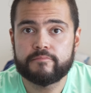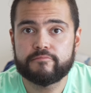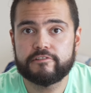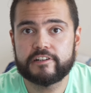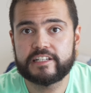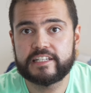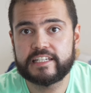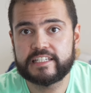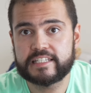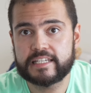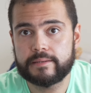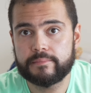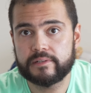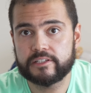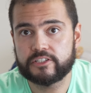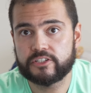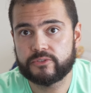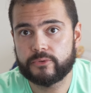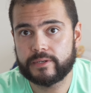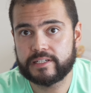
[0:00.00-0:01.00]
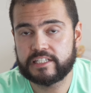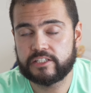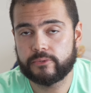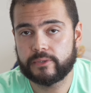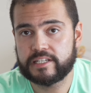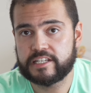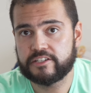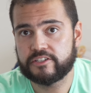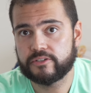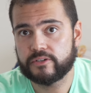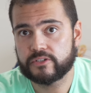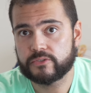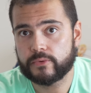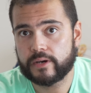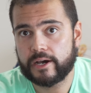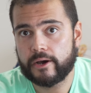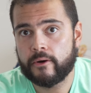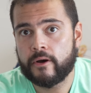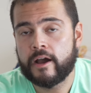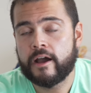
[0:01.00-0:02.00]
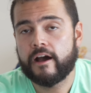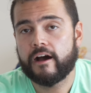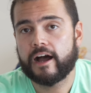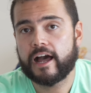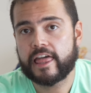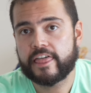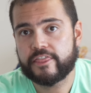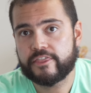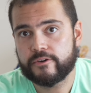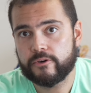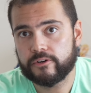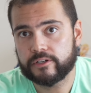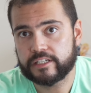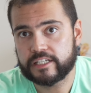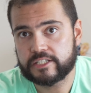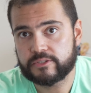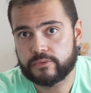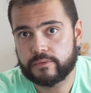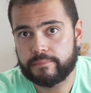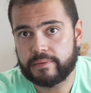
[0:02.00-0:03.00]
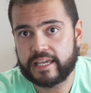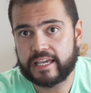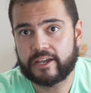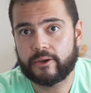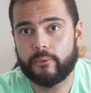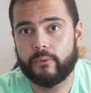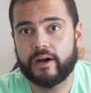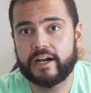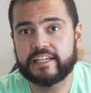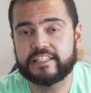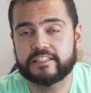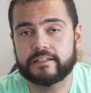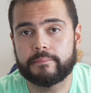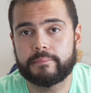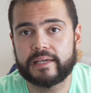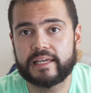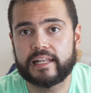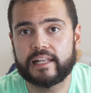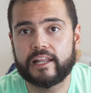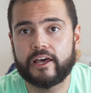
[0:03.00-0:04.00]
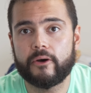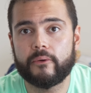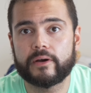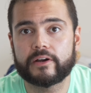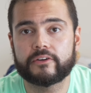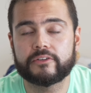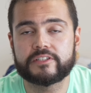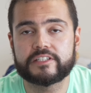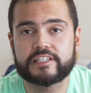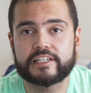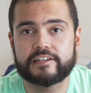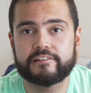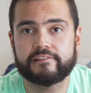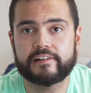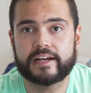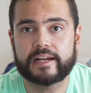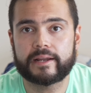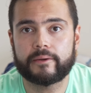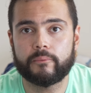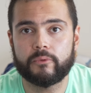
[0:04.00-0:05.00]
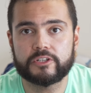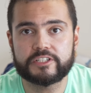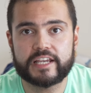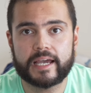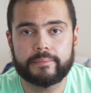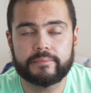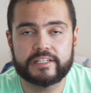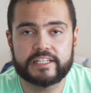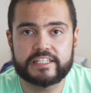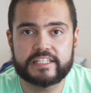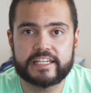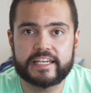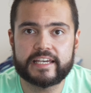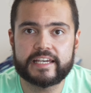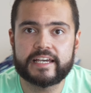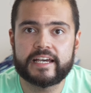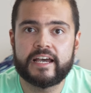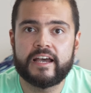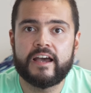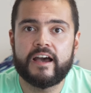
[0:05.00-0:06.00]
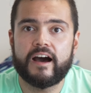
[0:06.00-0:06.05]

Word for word: pretty similar to 2022 as well. I thought this would be quite a bit lower considering what's happened this year.